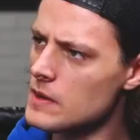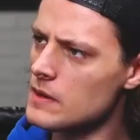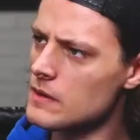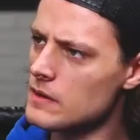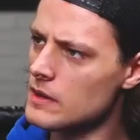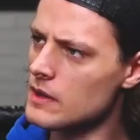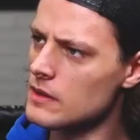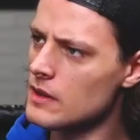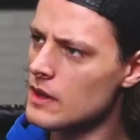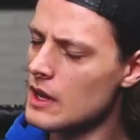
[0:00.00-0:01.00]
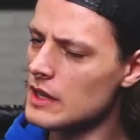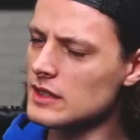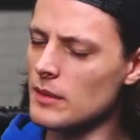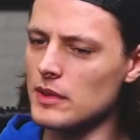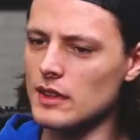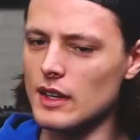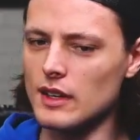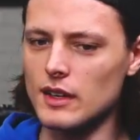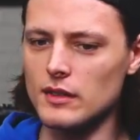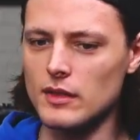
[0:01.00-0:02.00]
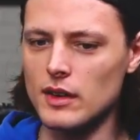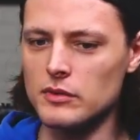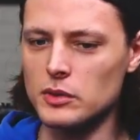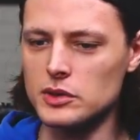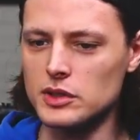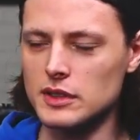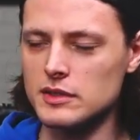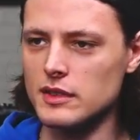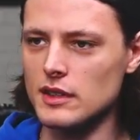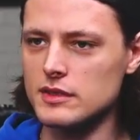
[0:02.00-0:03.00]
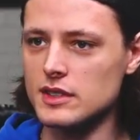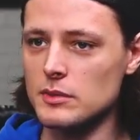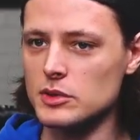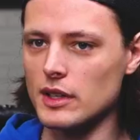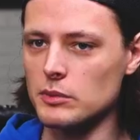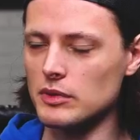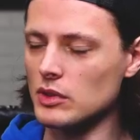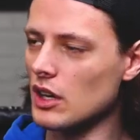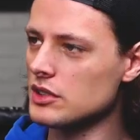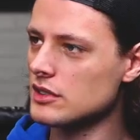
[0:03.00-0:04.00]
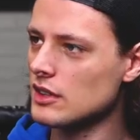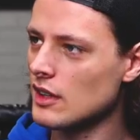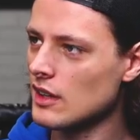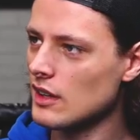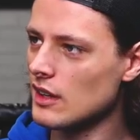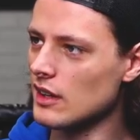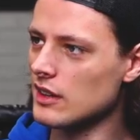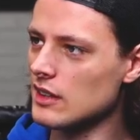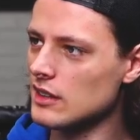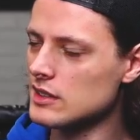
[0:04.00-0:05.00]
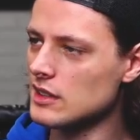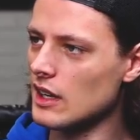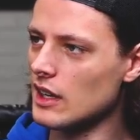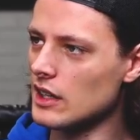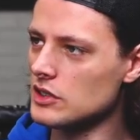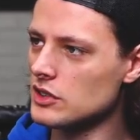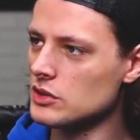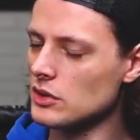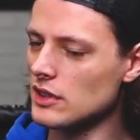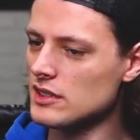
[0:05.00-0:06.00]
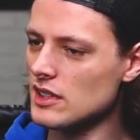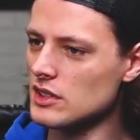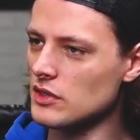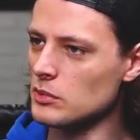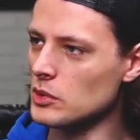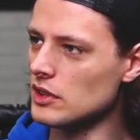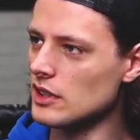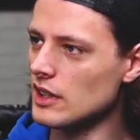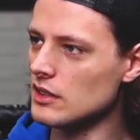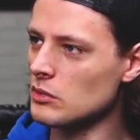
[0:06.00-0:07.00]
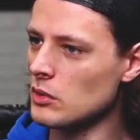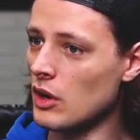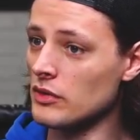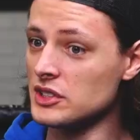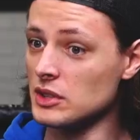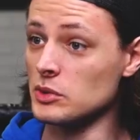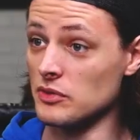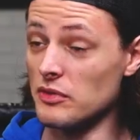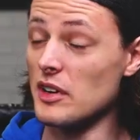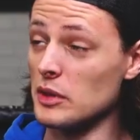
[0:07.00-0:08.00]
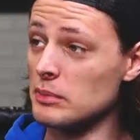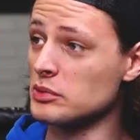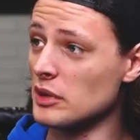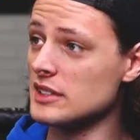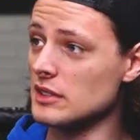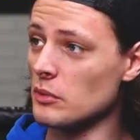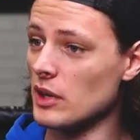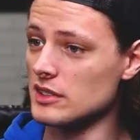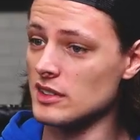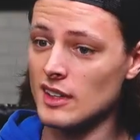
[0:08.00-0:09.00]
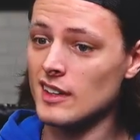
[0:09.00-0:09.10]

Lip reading: Yeah. It's something that unfortunately it seems like we've lost this day and age, just sort of the sense of community that obviously was very present once